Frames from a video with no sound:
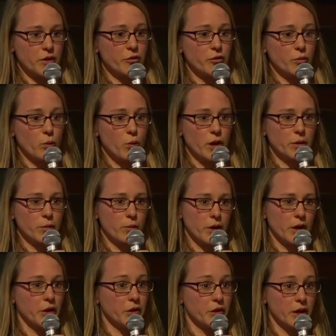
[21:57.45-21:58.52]
so you have 1
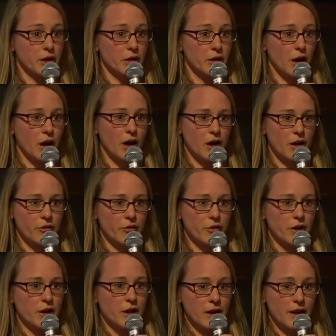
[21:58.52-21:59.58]
month and a
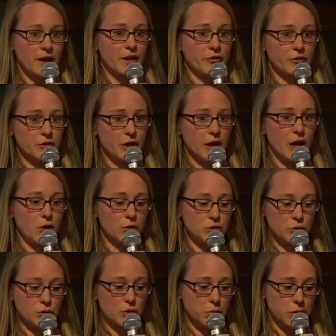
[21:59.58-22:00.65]
half left
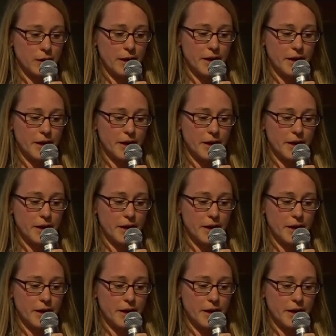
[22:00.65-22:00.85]
now to